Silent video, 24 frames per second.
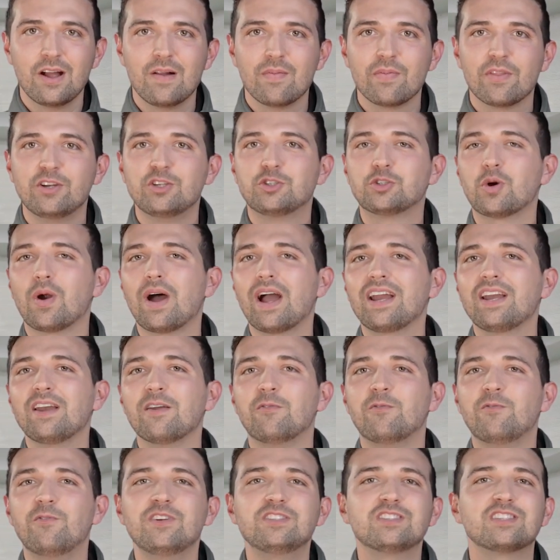than trying to
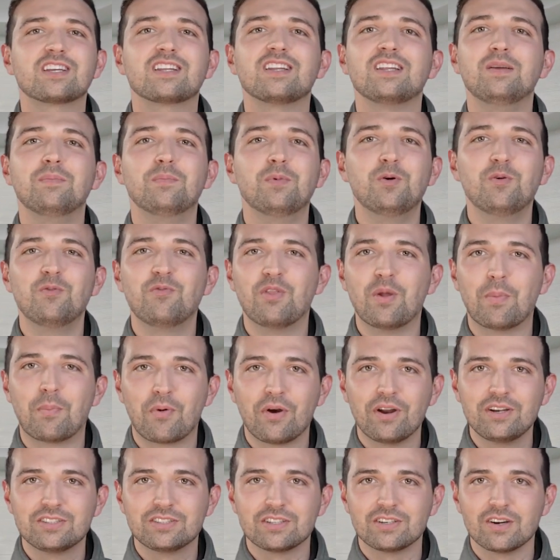physically move the
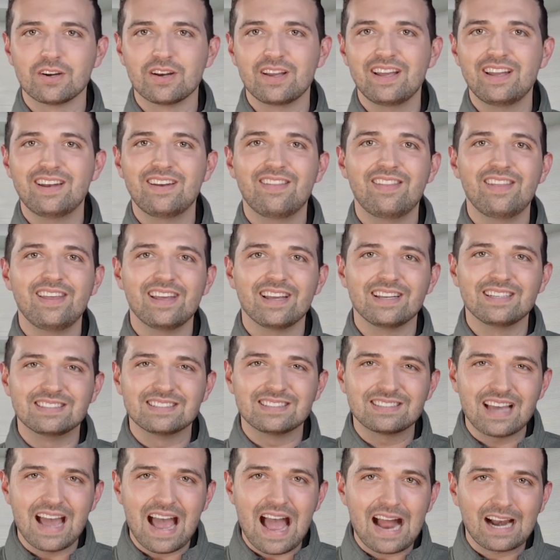printer into the
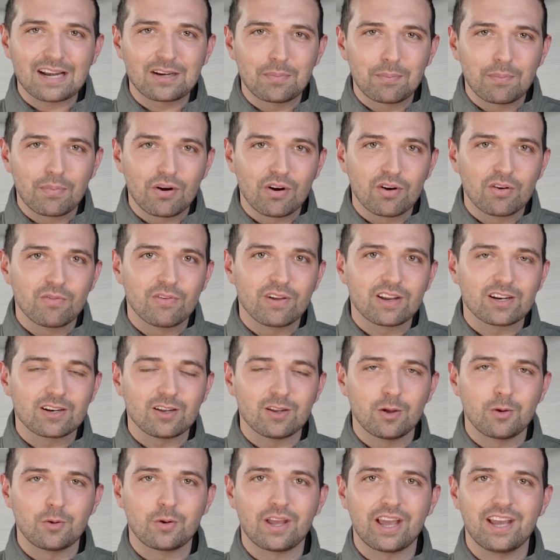exact perfect
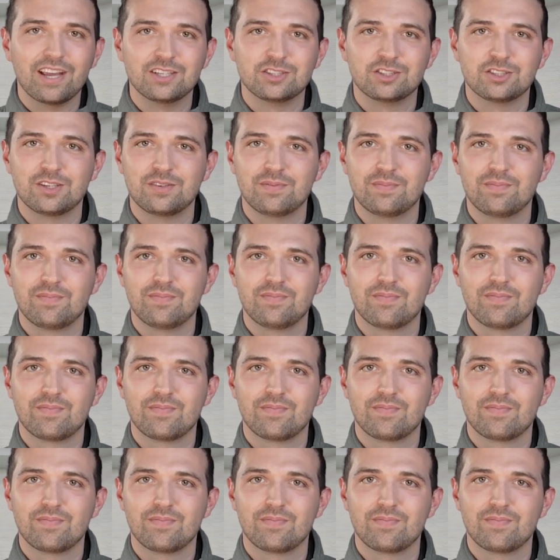location.